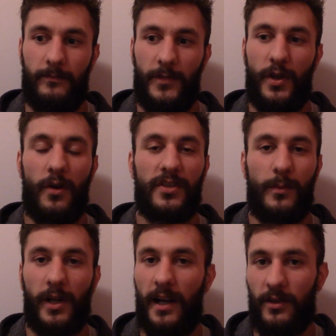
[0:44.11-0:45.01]
You go
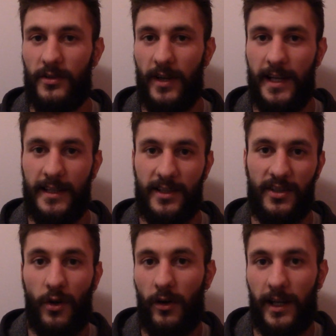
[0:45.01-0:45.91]
somewhere else, right? It's a
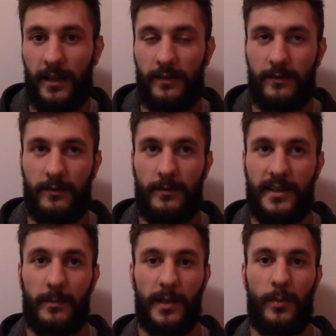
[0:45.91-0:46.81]
story.
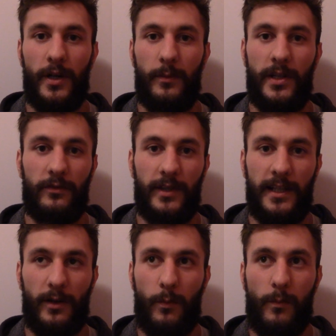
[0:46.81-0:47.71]
Simply put, when you
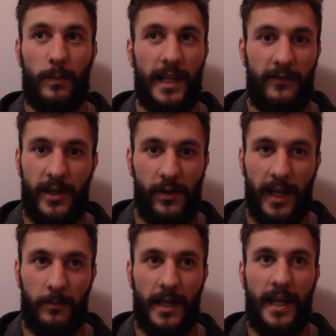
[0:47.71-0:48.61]
read or play a video
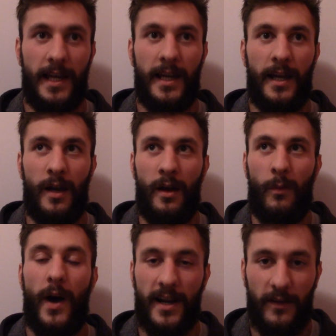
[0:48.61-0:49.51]
game,
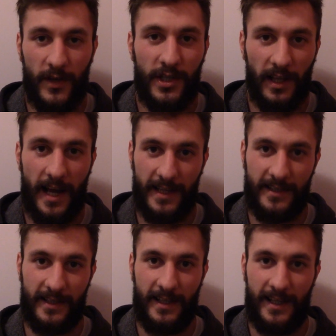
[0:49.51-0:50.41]
why not
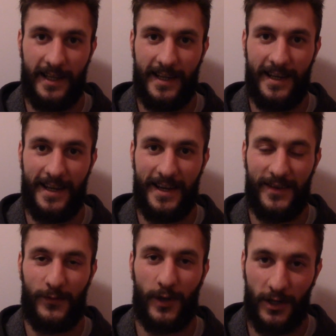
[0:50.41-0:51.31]
visualize
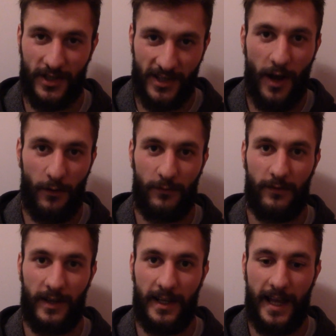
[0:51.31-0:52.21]
for
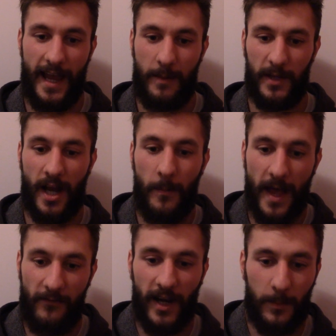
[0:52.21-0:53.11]
yourself and become
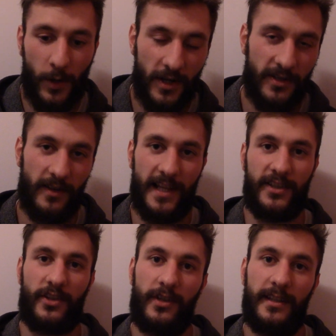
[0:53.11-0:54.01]
that very person on that
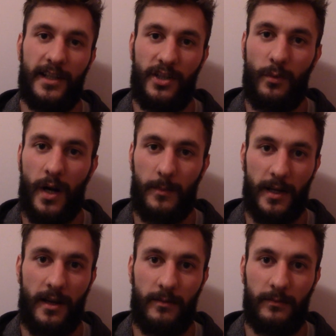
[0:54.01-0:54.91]
screen that you want to
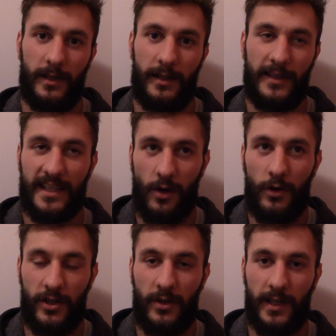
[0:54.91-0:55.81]
become? That's
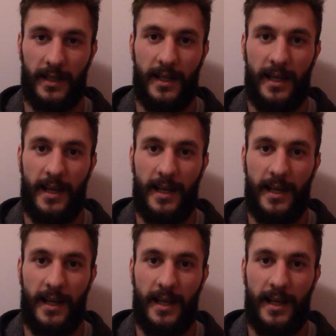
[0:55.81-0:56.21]
all you're doing.